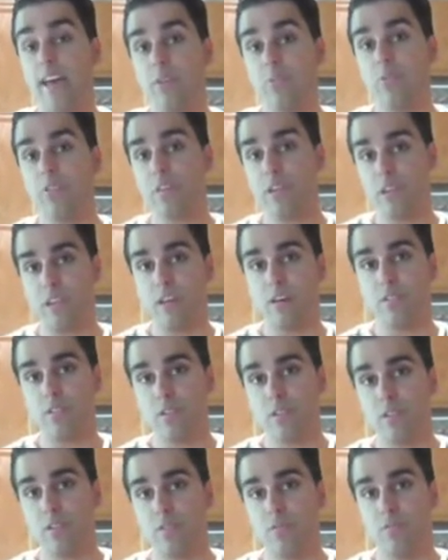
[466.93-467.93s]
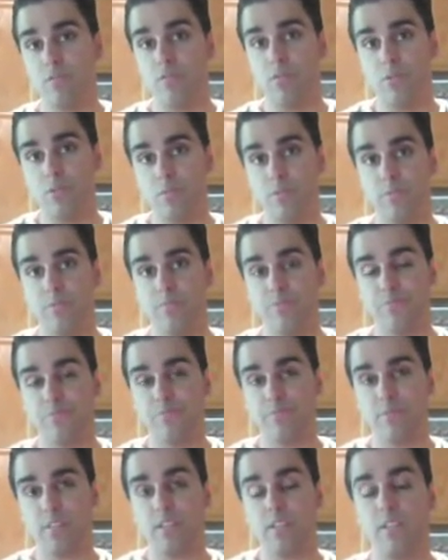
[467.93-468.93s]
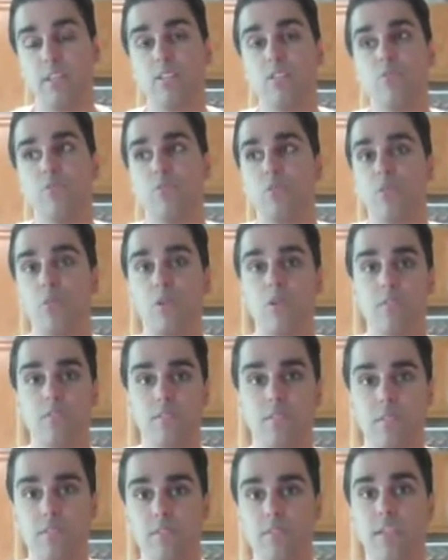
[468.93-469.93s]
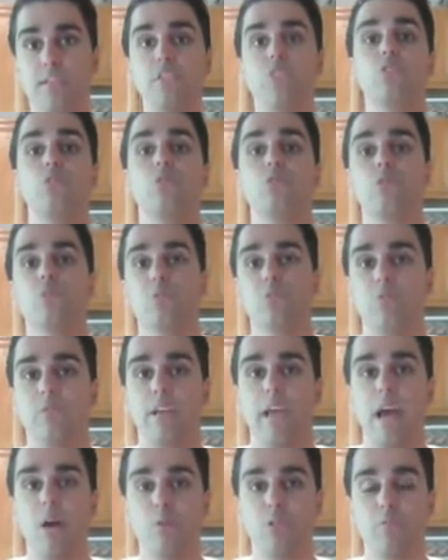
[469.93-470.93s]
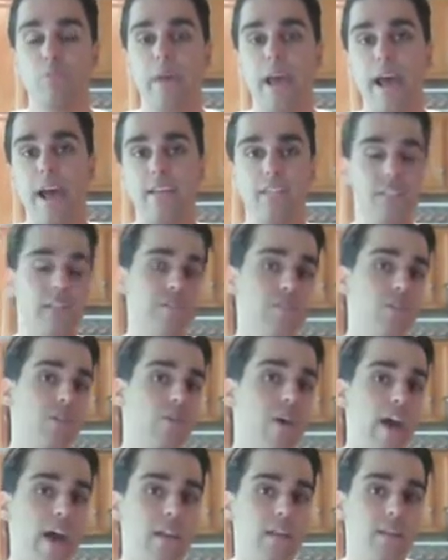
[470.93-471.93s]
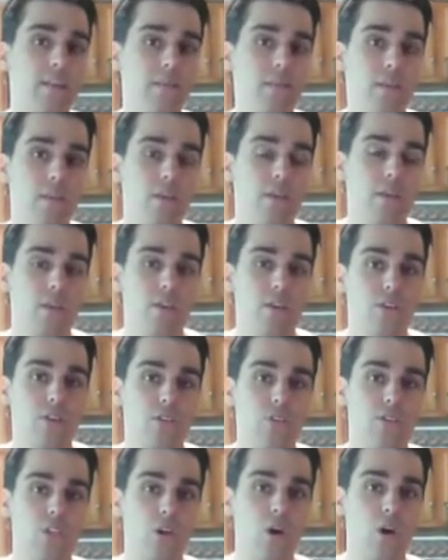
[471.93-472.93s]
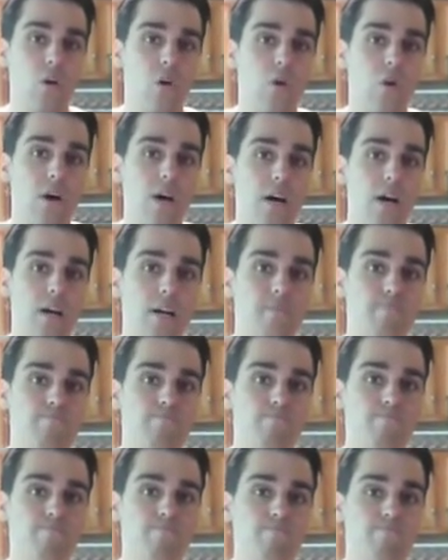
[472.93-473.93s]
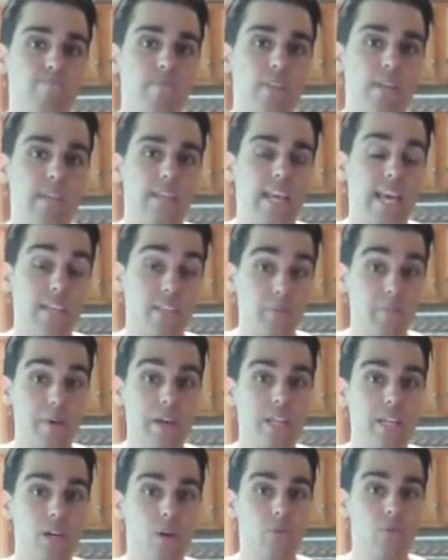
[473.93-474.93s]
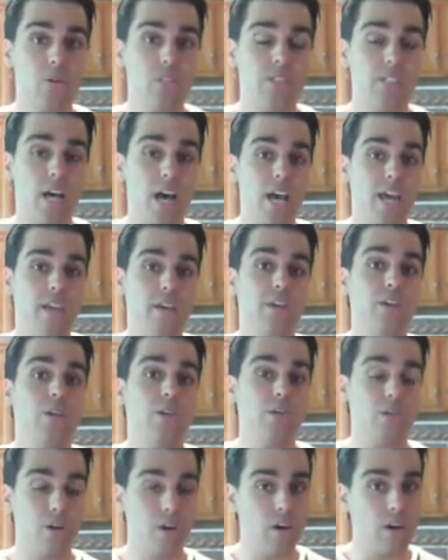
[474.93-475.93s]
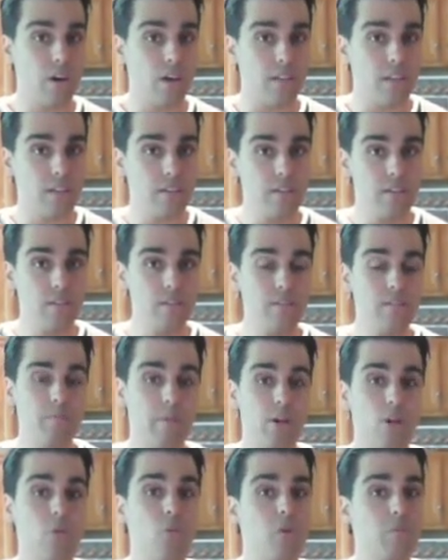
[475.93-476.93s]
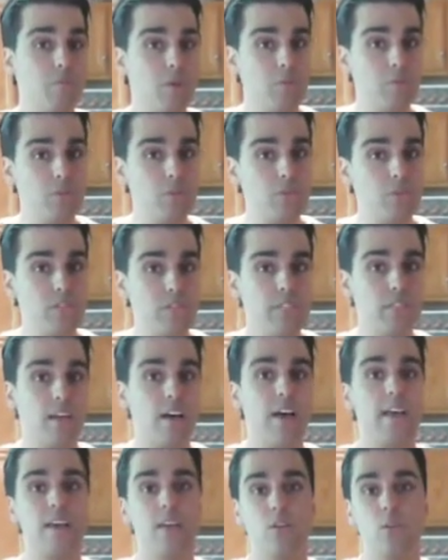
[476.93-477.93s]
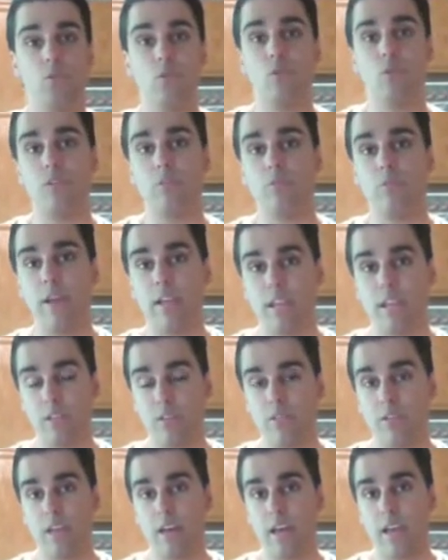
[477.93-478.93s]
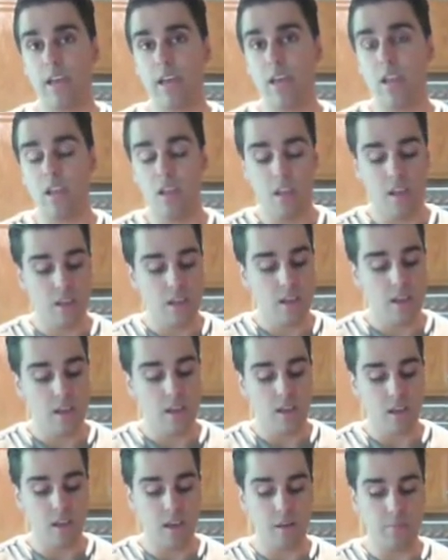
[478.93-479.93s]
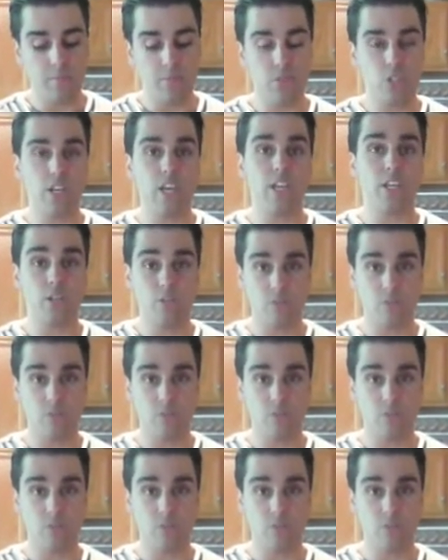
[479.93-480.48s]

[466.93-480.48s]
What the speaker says: with any other food, at least let 2-3 hours pass after you had it. So again, depending on what diet you're on, my hormone boosting diet or the regular diet, check